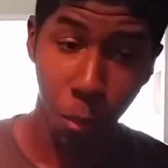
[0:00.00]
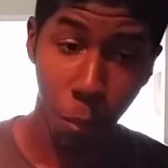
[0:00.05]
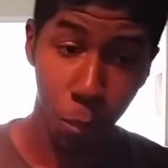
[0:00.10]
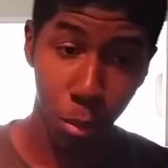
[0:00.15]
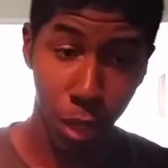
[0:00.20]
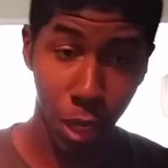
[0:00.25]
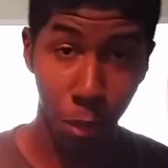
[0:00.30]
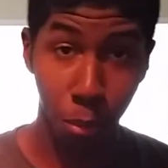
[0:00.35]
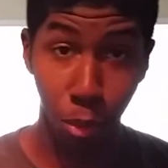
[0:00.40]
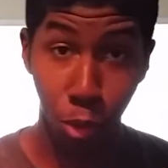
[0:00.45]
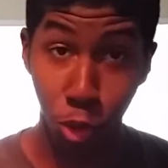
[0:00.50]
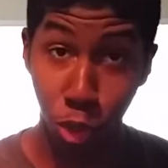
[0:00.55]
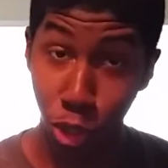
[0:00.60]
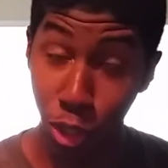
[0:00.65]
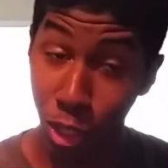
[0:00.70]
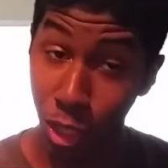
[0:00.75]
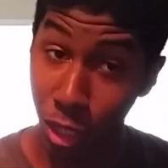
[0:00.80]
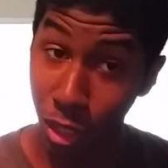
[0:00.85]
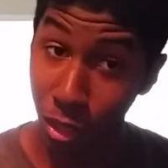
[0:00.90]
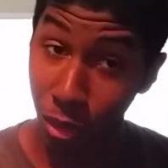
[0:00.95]
Played
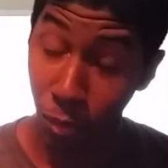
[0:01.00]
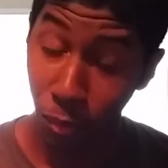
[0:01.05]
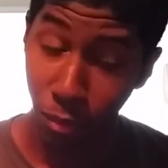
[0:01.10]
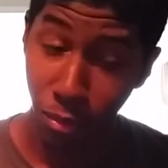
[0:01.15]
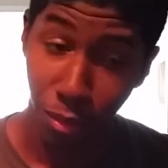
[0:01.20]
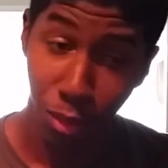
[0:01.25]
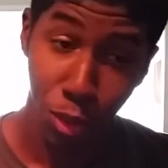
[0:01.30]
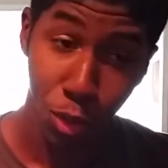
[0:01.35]
Bujins again.